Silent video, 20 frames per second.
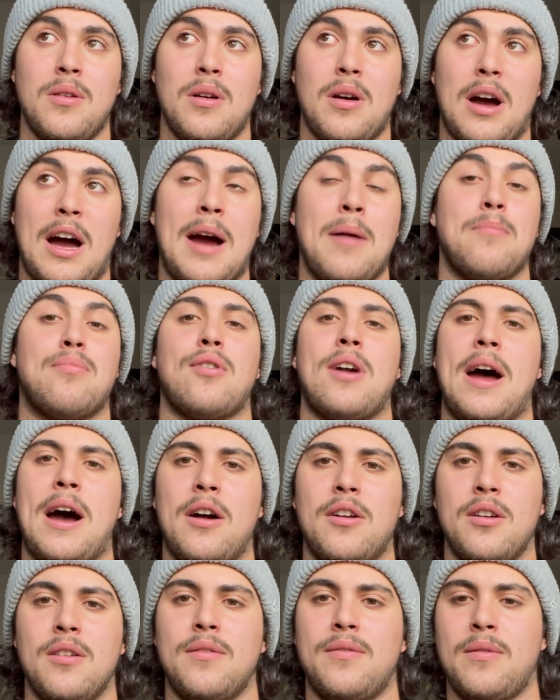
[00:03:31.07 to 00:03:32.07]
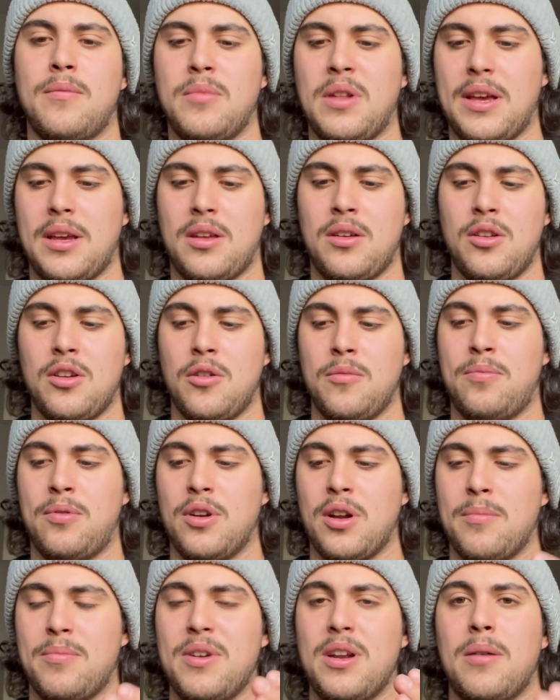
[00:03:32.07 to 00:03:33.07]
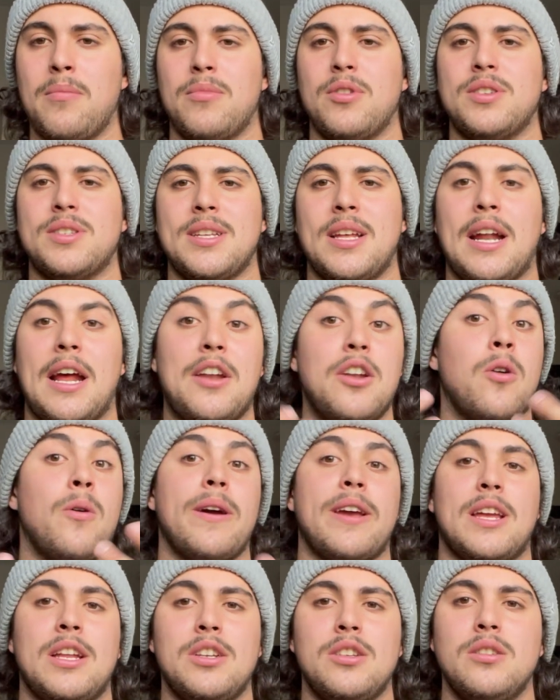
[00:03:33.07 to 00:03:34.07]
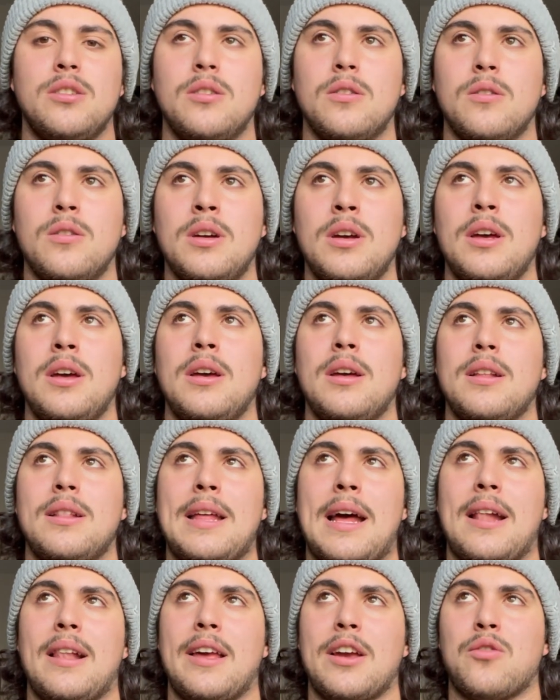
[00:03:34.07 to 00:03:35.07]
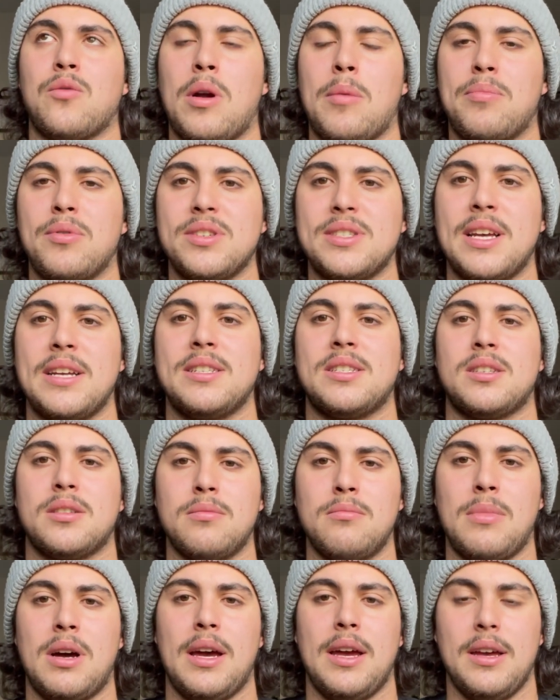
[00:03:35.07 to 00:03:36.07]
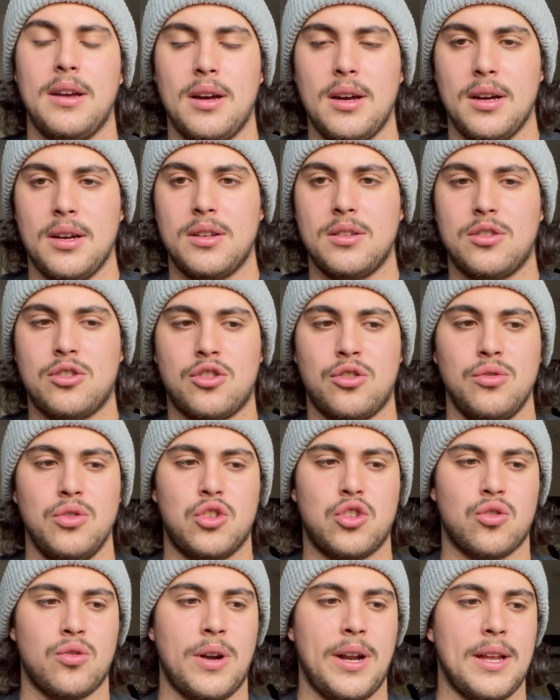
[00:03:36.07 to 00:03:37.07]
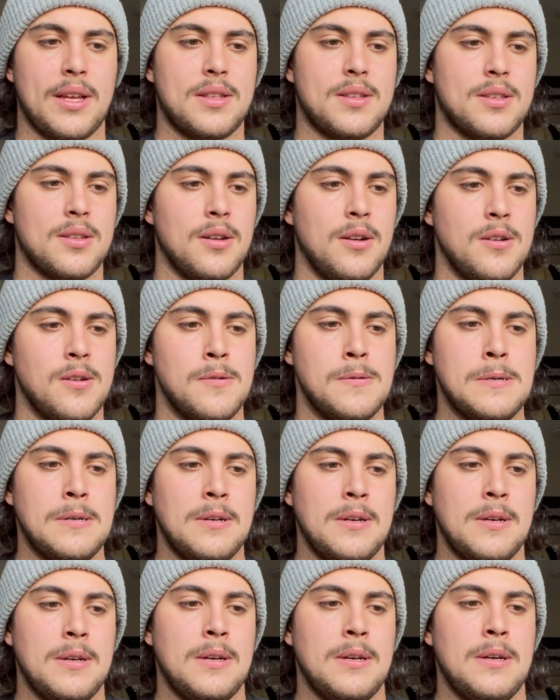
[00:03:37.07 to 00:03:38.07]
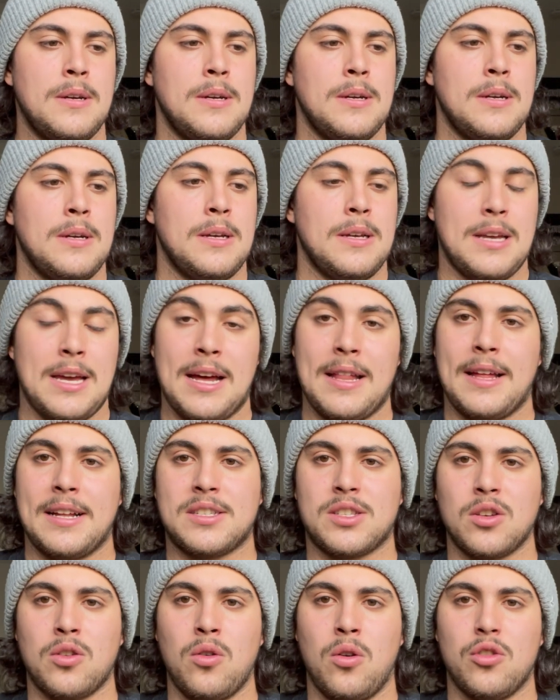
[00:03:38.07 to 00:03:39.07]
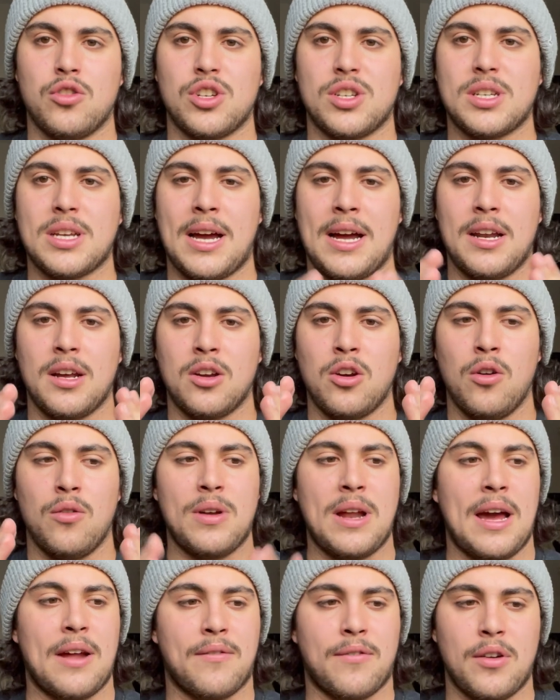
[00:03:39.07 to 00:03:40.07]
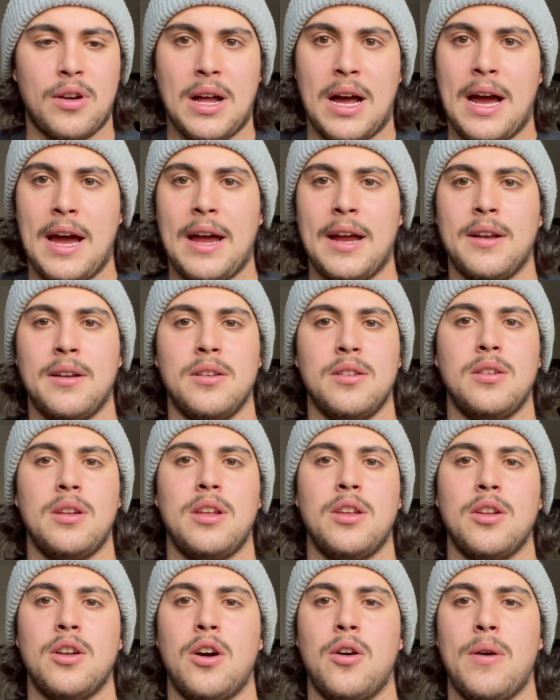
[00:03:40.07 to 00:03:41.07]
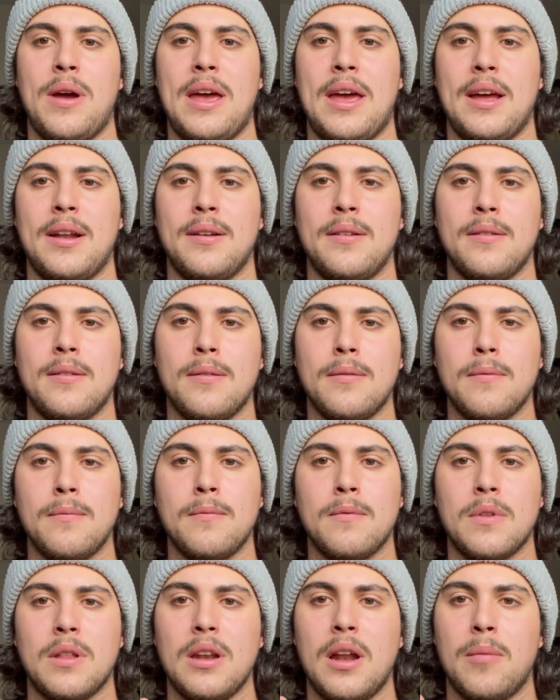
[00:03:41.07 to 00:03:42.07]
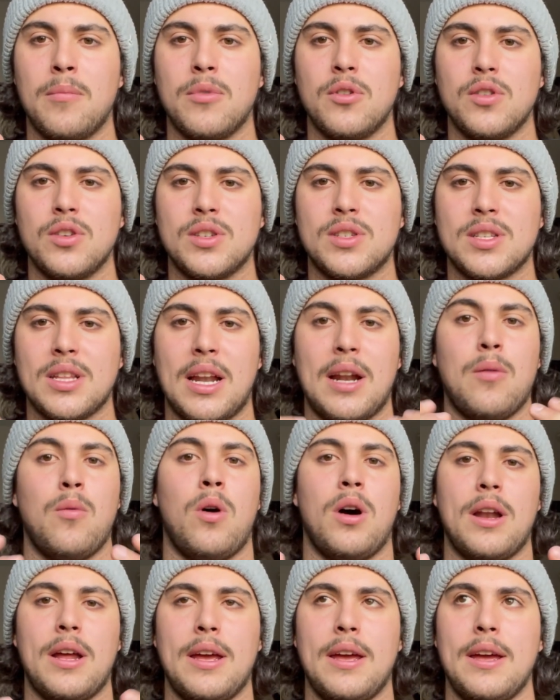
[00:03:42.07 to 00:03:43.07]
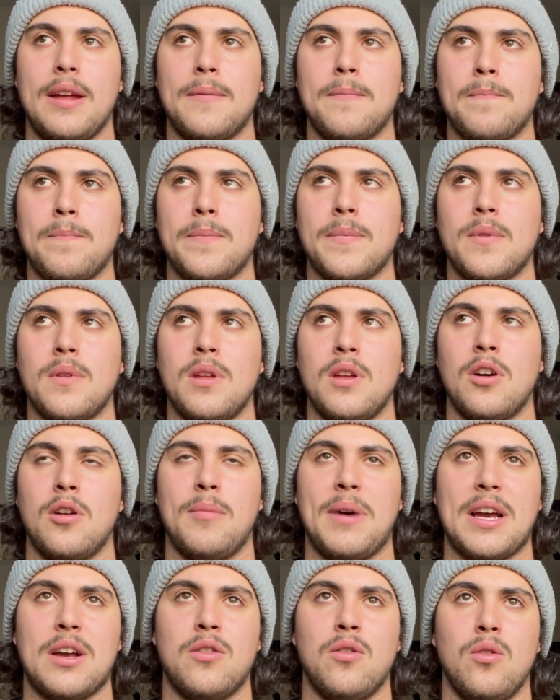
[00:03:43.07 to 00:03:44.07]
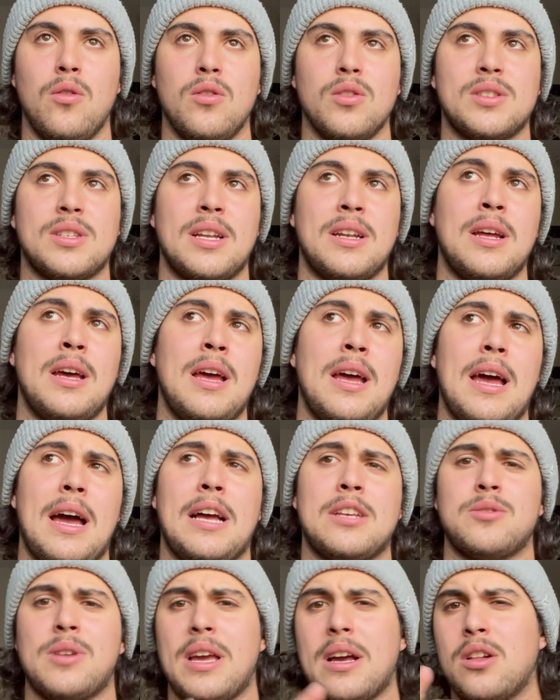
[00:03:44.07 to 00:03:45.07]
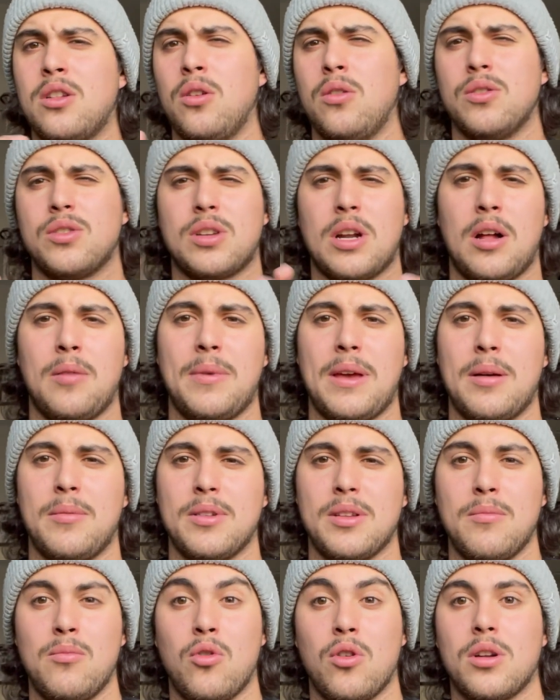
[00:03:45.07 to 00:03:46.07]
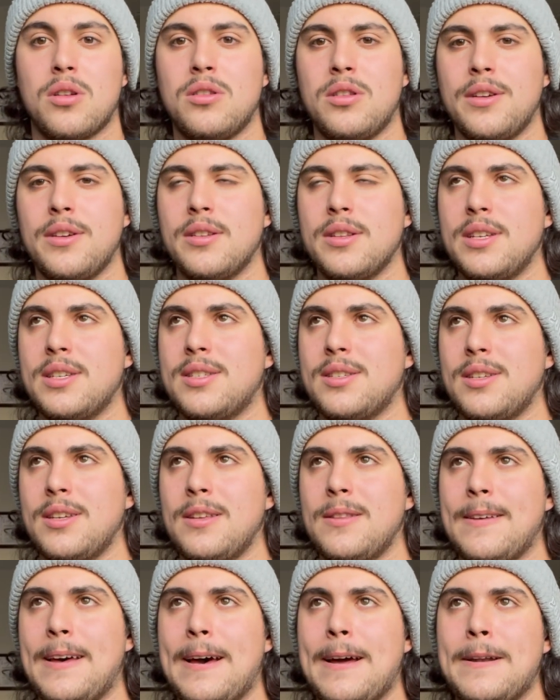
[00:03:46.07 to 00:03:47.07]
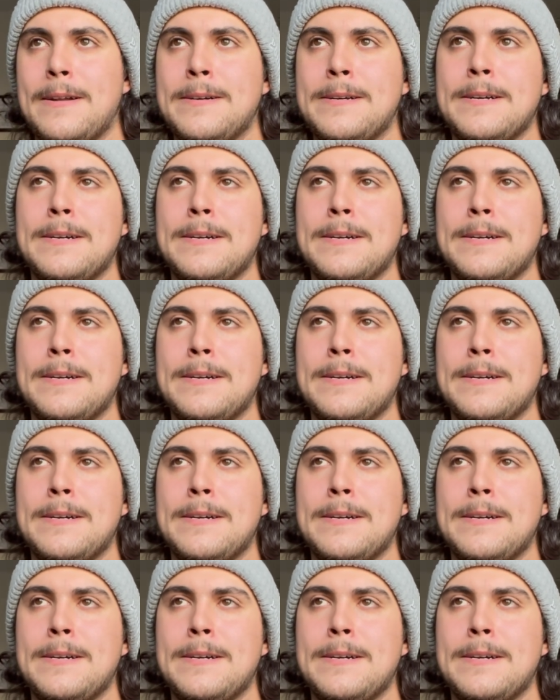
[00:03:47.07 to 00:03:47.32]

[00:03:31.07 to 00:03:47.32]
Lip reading: I'm proud of, like put up numbers that I know I can do that like represents my true strength. So yeah, that's the goal. Just kind of go 9 for 9, hit the numbers that I want to hit, my goals. And as we get closer, I'll be able to more clearly see that.